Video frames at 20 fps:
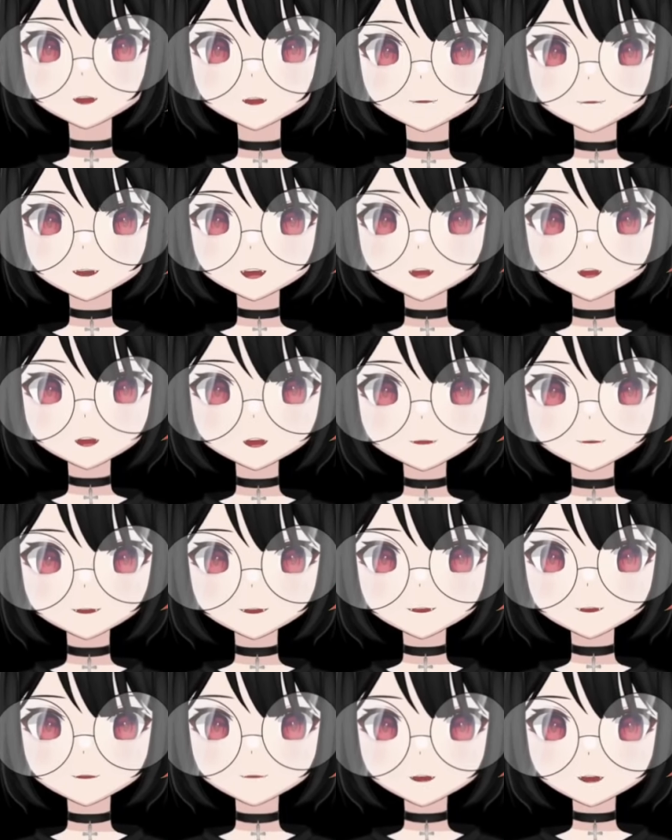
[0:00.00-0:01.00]
find all of these on
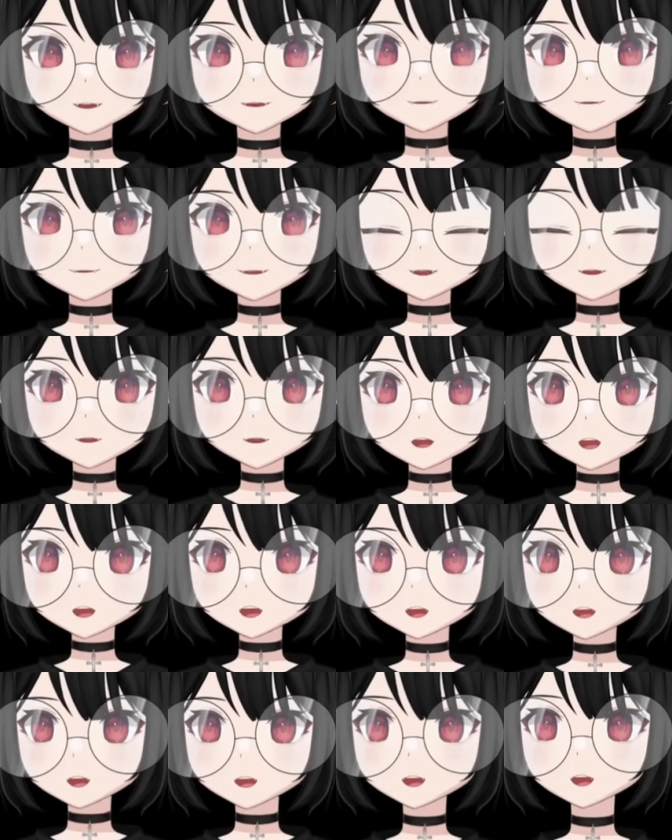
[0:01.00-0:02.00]
places like Twitter.
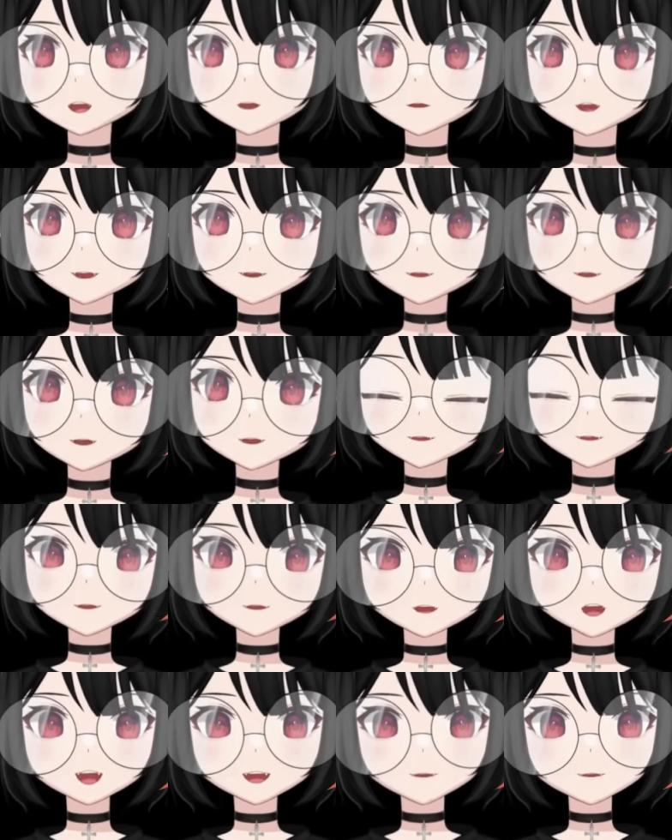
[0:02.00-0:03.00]
But to
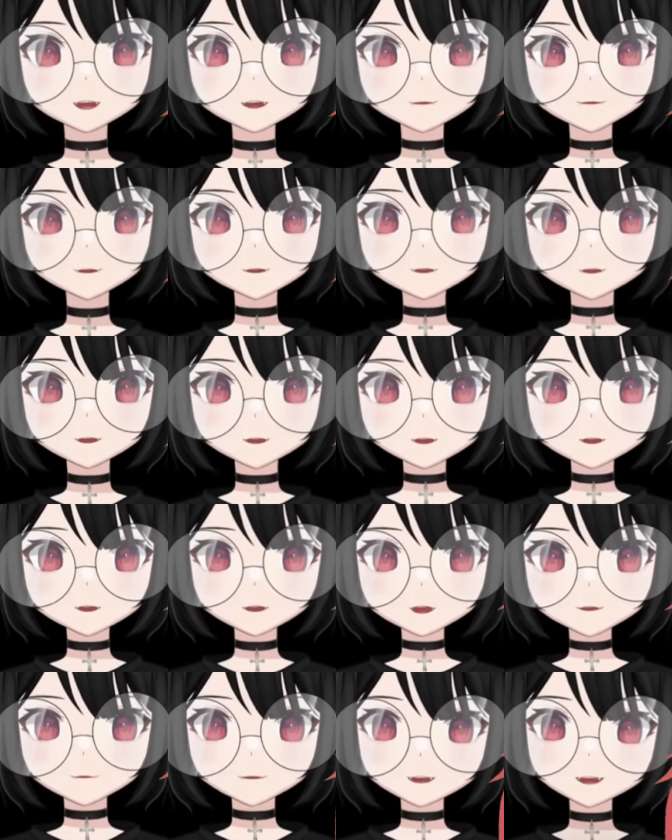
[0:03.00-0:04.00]
describe them to you, yeah,
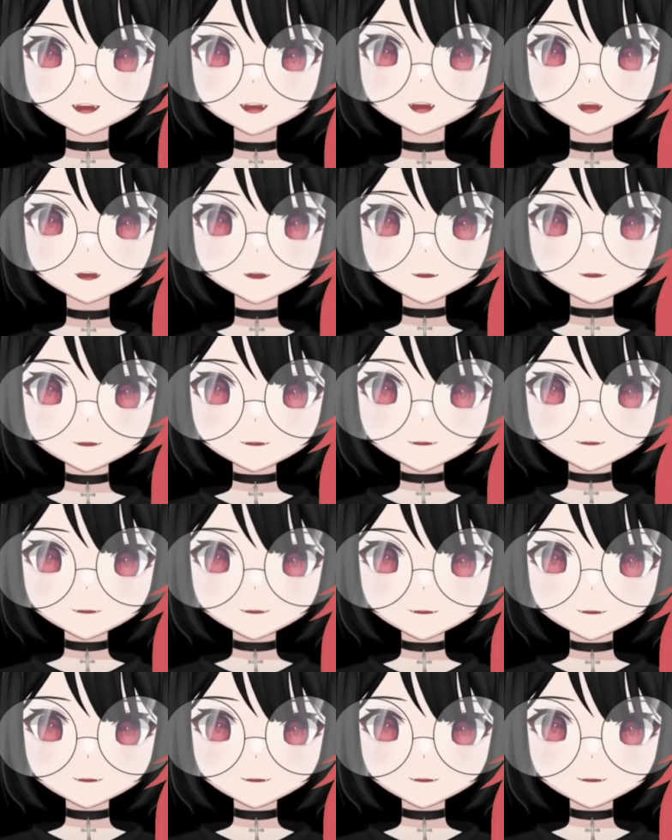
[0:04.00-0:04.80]
people have been just say